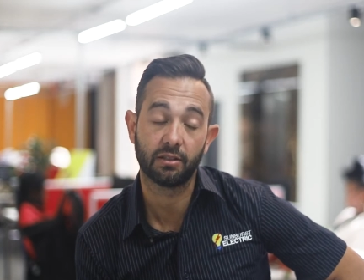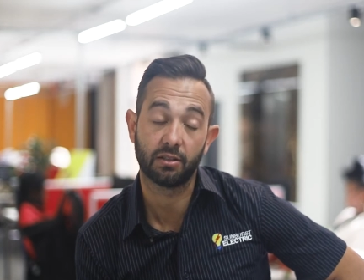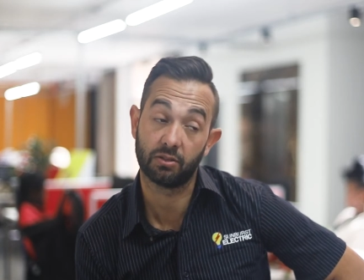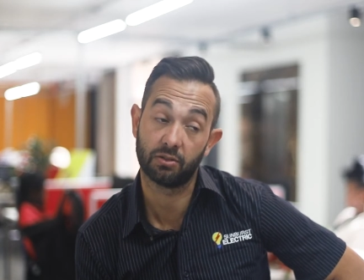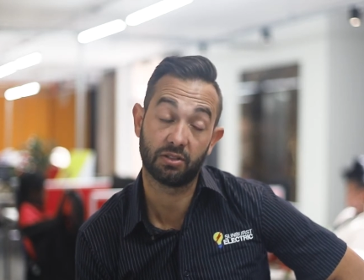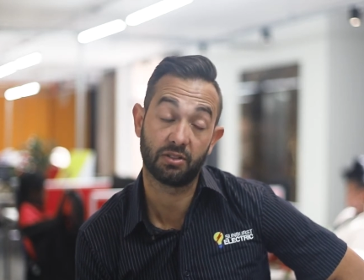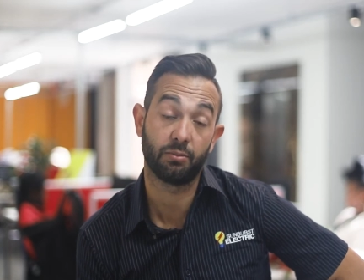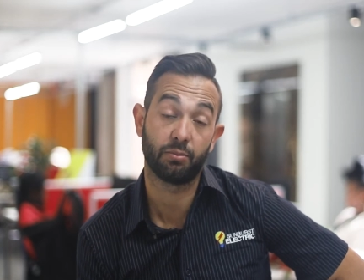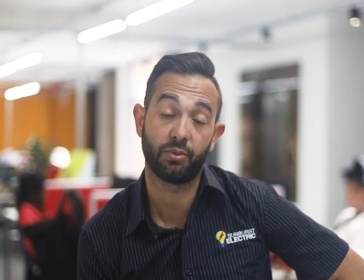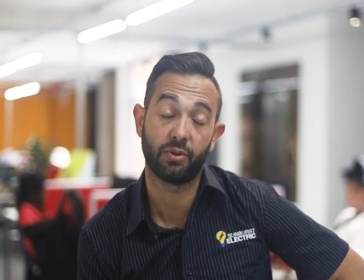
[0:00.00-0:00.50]
I
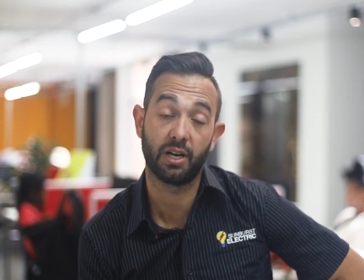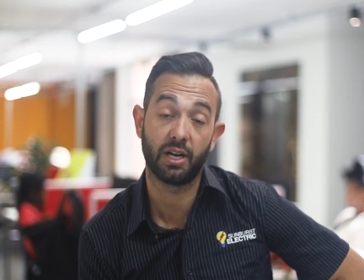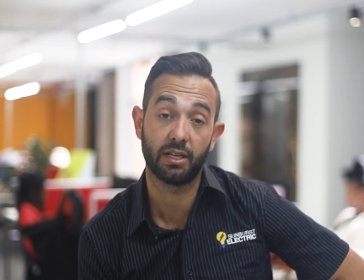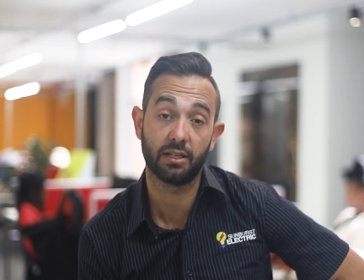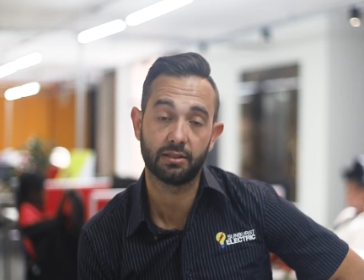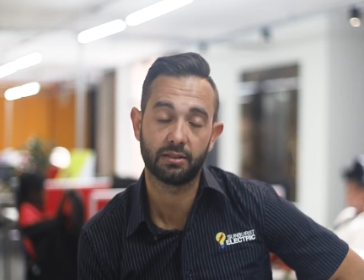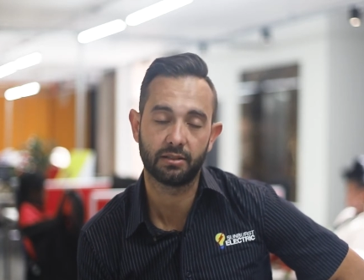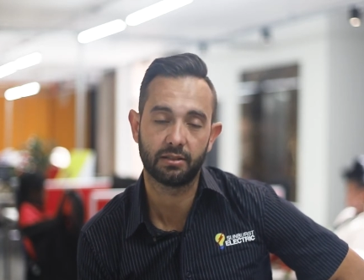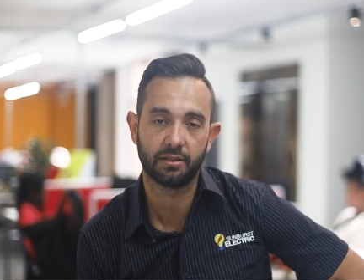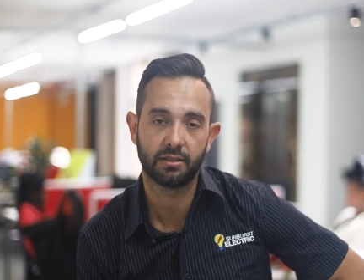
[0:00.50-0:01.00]
was
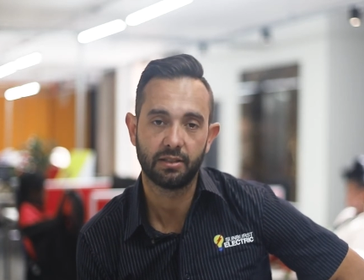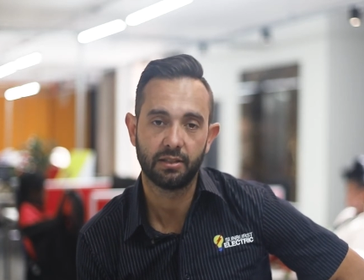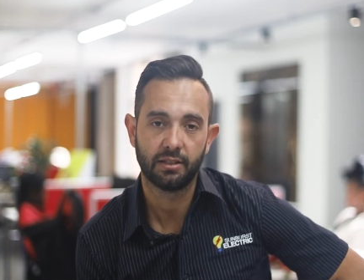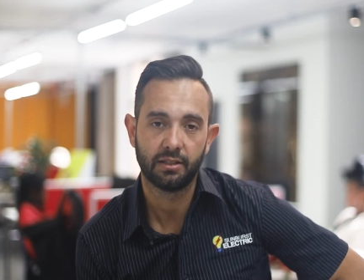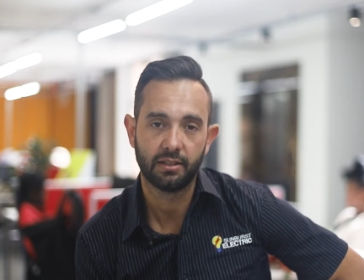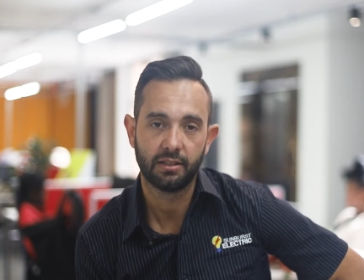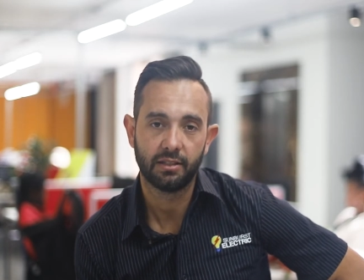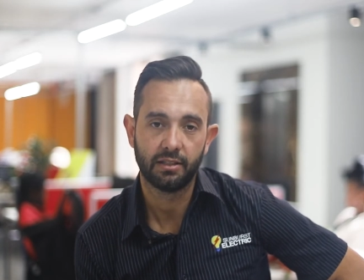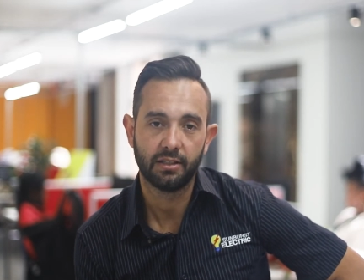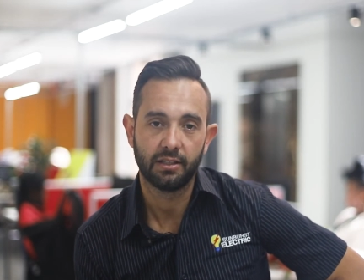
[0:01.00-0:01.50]
surprised.
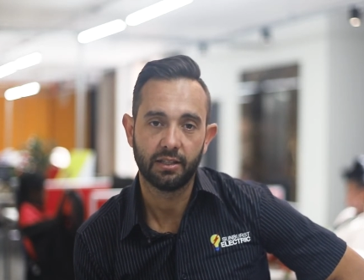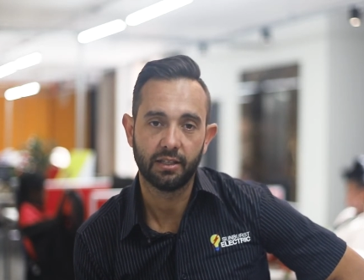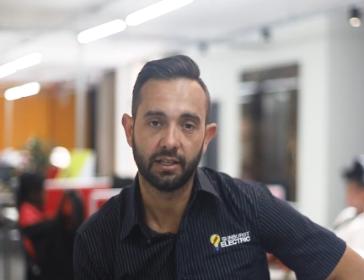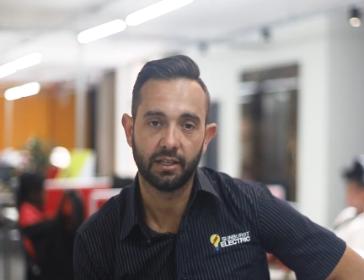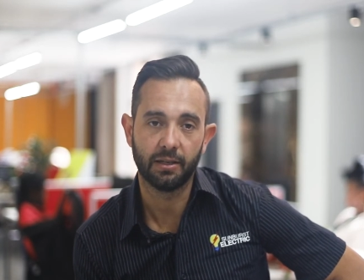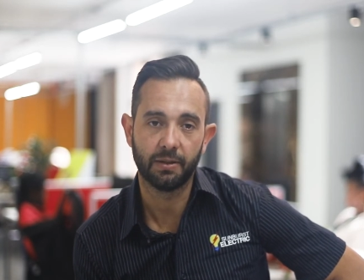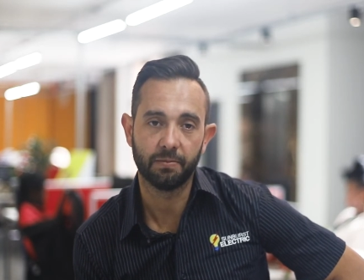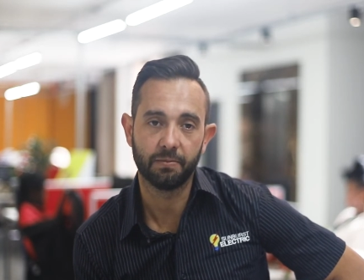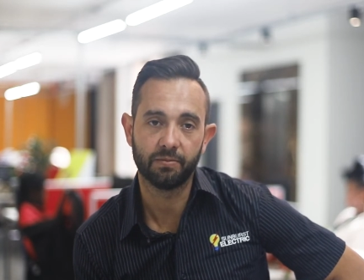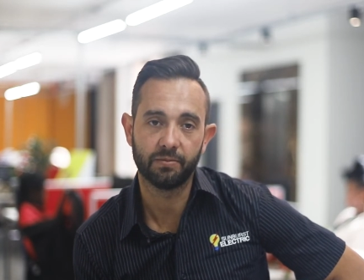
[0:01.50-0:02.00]

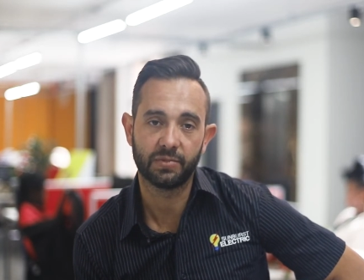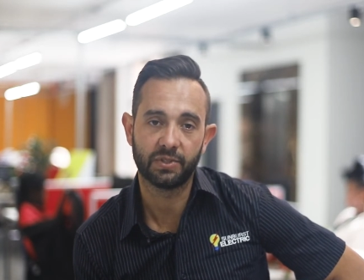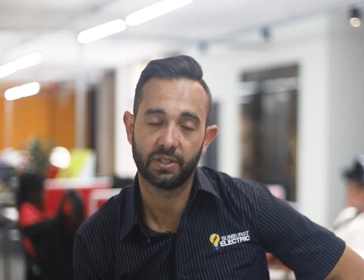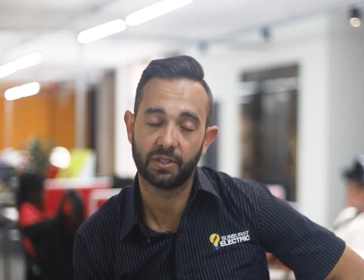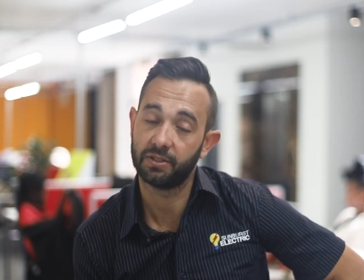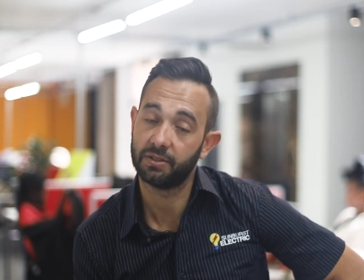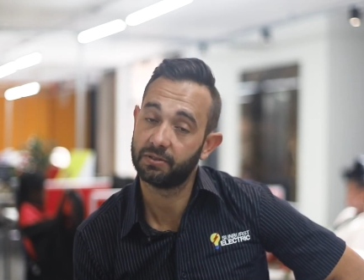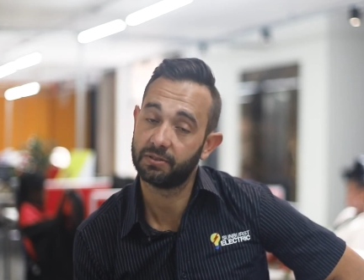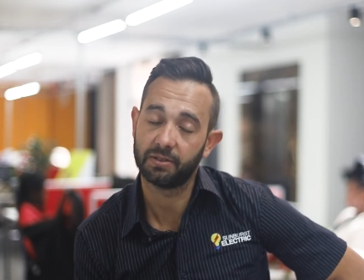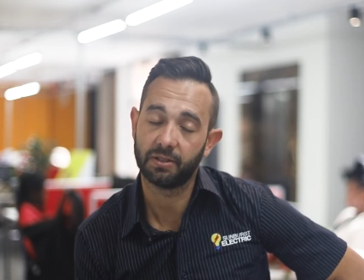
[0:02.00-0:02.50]
I'm
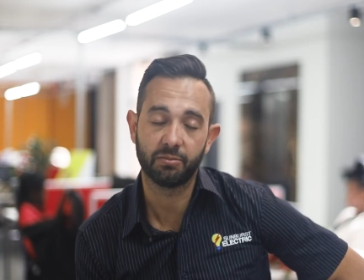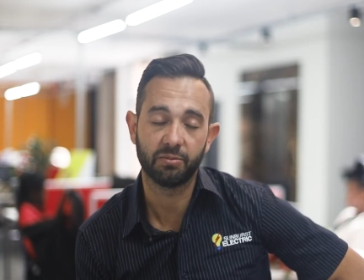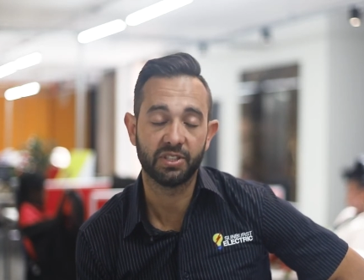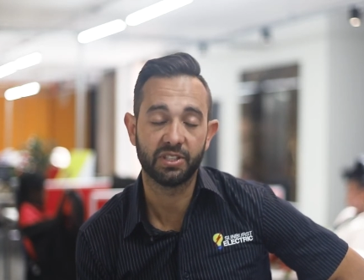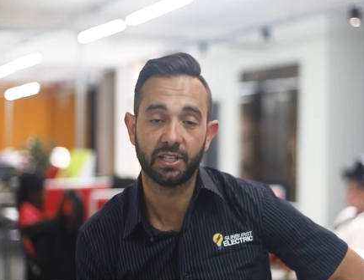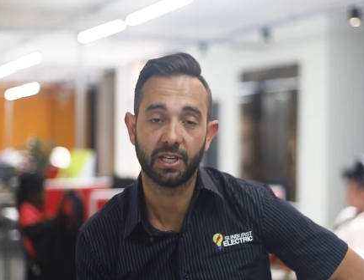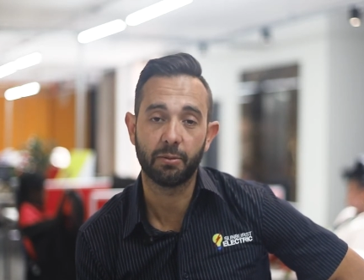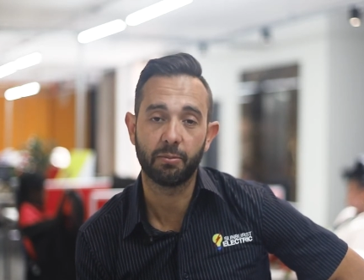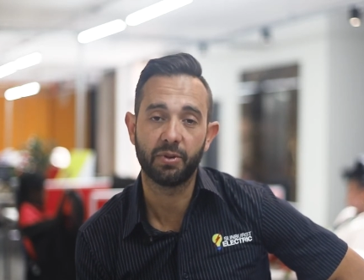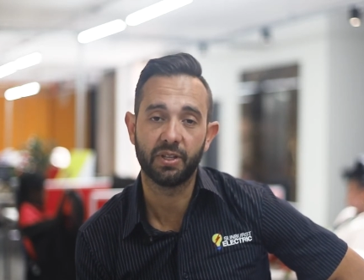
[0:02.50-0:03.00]

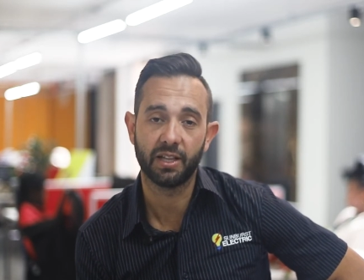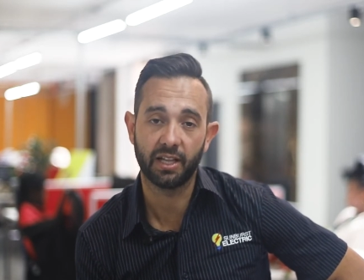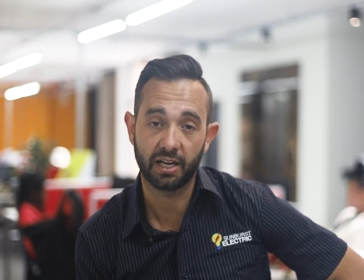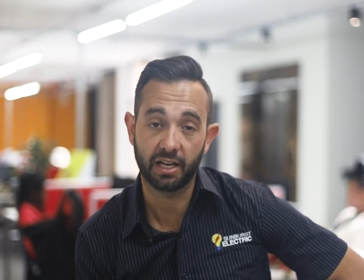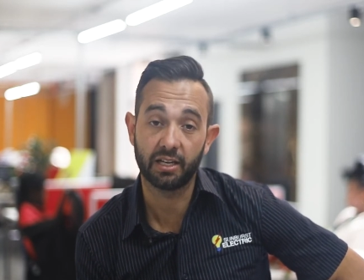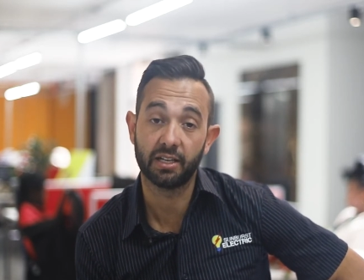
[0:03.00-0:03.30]
just happy that